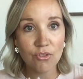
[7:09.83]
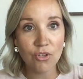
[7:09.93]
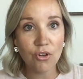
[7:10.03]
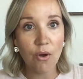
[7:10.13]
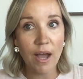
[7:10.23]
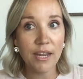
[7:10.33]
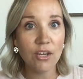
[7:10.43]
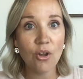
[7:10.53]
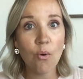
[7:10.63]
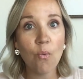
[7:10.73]
You know, I
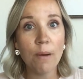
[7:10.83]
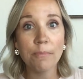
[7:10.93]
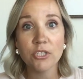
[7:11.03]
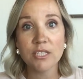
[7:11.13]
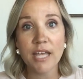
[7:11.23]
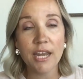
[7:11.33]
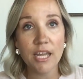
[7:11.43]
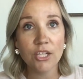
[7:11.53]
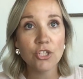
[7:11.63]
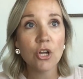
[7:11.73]
didn't know what
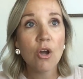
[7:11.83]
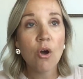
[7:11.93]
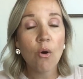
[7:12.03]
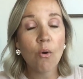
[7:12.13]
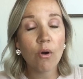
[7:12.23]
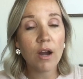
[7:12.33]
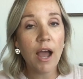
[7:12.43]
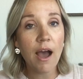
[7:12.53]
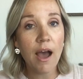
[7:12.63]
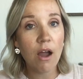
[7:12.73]
percentage or
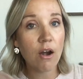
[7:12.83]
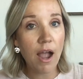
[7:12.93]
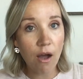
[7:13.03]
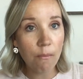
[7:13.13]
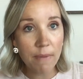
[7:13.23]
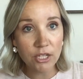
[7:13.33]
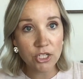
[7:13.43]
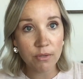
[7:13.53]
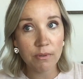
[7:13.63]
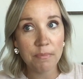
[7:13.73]
how
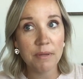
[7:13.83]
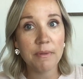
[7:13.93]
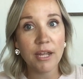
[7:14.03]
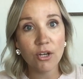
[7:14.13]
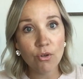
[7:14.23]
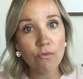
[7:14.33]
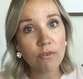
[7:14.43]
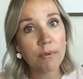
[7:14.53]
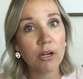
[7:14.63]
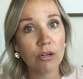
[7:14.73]
much it would be, but I knew
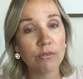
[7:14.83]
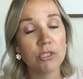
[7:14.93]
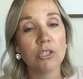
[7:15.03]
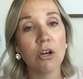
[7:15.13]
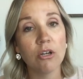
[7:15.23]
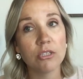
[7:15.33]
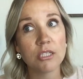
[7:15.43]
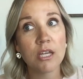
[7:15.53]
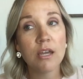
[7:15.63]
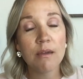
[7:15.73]
from her
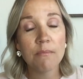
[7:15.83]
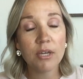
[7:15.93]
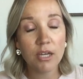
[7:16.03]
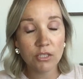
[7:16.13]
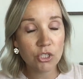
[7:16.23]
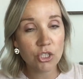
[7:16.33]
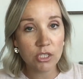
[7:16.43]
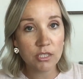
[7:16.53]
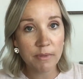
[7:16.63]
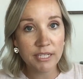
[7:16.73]
results, because
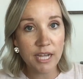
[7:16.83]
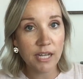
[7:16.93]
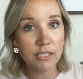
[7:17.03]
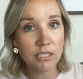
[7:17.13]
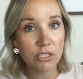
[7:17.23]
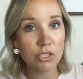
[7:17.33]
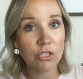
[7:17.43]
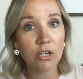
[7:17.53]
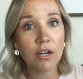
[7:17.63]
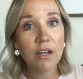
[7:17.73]
she's my dad's
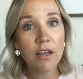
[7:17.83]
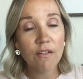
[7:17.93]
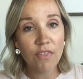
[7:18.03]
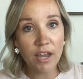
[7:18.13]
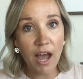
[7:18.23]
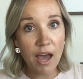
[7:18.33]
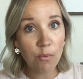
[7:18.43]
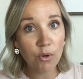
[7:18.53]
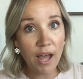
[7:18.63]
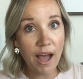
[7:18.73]
sister, that
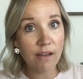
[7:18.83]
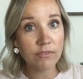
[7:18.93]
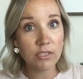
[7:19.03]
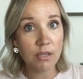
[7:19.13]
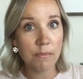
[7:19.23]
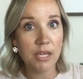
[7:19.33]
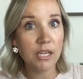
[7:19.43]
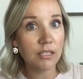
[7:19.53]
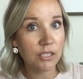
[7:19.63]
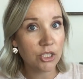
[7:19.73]
I would have some
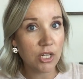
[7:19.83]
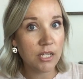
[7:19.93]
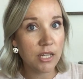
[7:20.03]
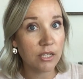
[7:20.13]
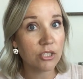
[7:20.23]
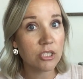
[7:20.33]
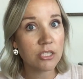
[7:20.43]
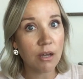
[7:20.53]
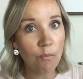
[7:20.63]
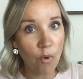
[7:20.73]
English in there
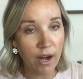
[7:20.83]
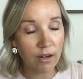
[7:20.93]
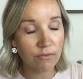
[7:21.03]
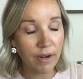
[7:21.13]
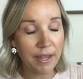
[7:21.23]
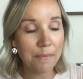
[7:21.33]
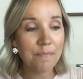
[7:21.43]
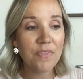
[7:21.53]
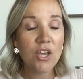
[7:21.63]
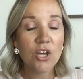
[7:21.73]
somewhere,
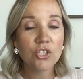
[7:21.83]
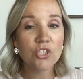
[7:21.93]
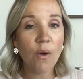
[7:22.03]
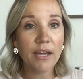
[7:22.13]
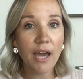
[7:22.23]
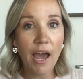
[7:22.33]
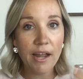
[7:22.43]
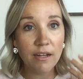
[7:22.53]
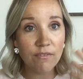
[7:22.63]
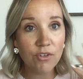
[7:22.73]
right? So I
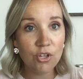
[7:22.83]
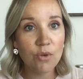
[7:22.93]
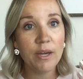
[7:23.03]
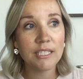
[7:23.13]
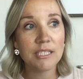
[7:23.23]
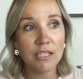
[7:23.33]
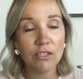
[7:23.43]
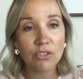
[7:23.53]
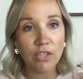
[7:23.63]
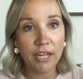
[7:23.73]
kind of
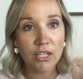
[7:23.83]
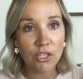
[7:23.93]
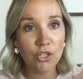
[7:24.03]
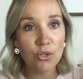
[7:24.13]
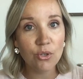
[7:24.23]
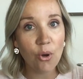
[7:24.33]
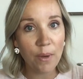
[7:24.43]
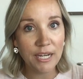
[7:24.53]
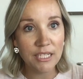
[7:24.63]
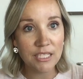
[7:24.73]
knew
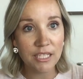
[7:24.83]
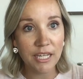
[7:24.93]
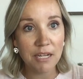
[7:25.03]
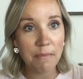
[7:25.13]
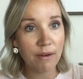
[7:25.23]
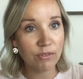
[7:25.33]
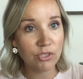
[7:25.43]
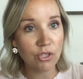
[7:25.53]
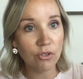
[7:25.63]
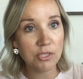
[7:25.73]
going into getting my
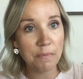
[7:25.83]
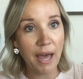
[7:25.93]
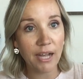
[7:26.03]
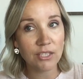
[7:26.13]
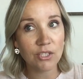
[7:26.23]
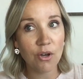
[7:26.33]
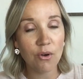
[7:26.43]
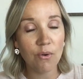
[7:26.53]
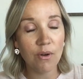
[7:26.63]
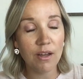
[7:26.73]
results back.
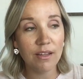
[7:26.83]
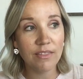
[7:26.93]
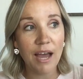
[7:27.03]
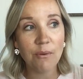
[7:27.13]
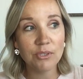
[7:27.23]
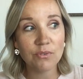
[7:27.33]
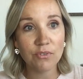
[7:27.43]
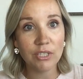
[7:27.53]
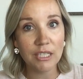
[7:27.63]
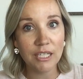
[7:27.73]
So that was
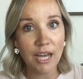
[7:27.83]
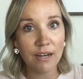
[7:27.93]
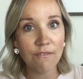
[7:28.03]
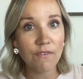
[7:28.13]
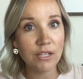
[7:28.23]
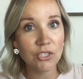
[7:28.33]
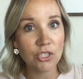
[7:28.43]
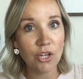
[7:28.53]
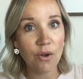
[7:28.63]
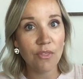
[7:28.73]
really kind of fun
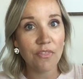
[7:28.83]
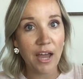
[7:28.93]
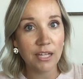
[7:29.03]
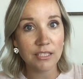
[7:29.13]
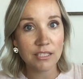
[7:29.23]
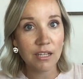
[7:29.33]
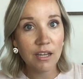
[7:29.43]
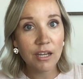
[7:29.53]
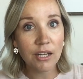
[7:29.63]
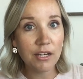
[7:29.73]
to know that that's
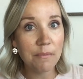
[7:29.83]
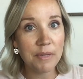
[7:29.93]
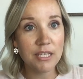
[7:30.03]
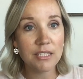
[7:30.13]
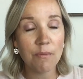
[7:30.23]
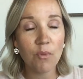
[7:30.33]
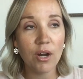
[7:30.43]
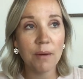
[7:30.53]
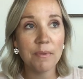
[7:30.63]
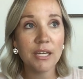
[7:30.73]
going to be
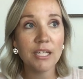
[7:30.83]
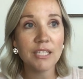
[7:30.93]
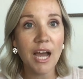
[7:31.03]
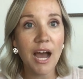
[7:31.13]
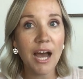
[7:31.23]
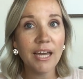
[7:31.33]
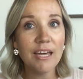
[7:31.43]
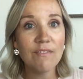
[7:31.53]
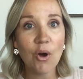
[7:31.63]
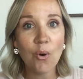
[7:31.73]
somewhere, because I
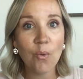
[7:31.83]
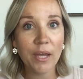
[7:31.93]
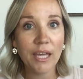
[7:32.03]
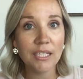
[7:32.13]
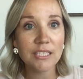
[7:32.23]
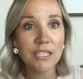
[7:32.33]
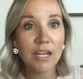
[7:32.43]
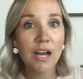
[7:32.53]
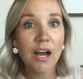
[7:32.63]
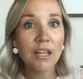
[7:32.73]
have always
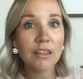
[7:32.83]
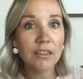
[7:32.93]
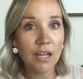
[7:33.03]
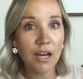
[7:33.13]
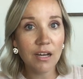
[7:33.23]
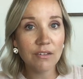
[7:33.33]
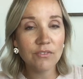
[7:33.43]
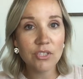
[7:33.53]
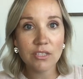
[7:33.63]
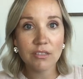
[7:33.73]

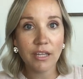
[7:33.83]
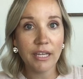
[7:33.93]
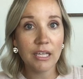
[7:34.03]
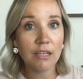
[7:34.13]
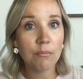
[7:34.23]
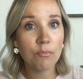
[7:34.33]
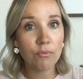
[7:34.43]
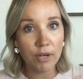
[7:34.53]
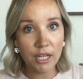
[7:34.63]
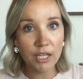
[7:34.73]
loved like
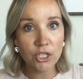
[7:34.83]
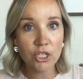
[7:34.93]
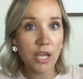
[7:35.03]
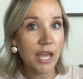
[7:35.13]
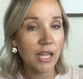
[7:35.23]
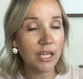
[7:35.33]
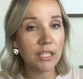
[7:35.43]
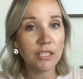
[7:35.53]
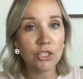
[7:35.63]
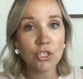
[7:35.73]
British and
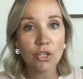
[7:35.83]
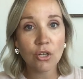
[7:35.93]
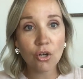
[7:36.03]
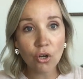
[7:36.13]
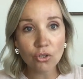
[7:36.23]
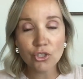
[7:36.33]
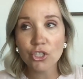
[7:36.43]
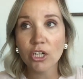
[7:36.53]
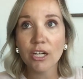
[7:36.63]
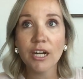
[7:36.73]
English
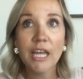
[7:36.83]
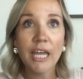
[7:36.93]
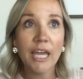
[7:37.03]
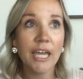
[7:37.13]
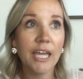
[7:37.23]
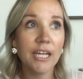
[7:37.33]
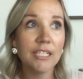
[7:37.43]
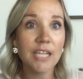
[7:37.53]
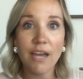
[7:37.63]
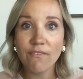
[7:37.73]
culture,
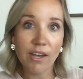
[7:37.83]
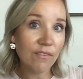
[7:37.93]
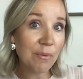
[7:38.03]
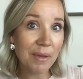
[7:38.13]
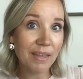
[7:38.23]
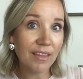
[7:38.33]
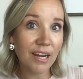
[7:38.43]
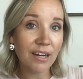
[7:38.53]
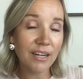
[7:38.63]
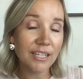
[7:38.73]
and I've never been there.